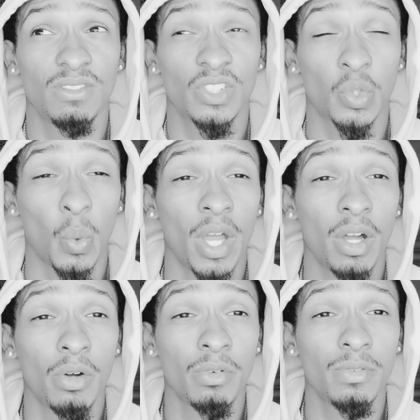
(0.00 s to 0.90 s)

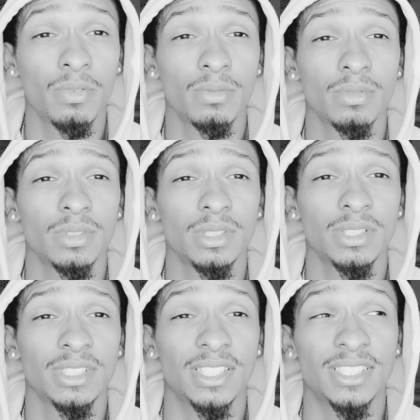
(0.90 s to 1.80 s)
12
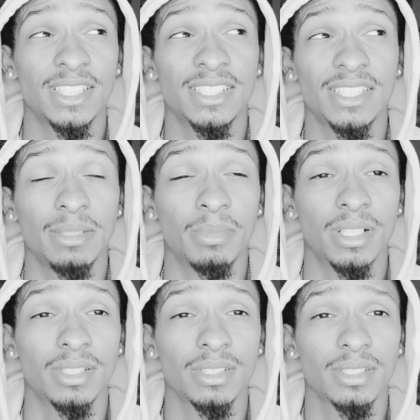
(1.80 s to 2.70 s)
to 16
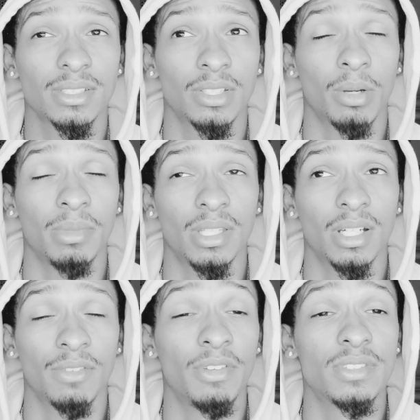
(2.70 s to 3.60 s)
months.
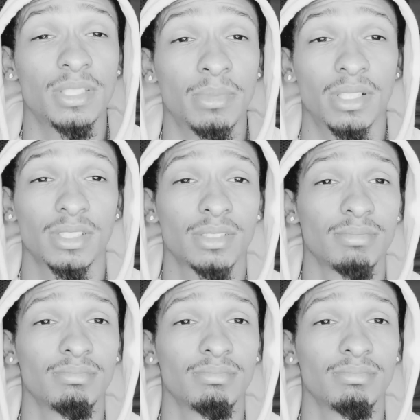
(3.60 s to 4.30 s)
No, 15 months.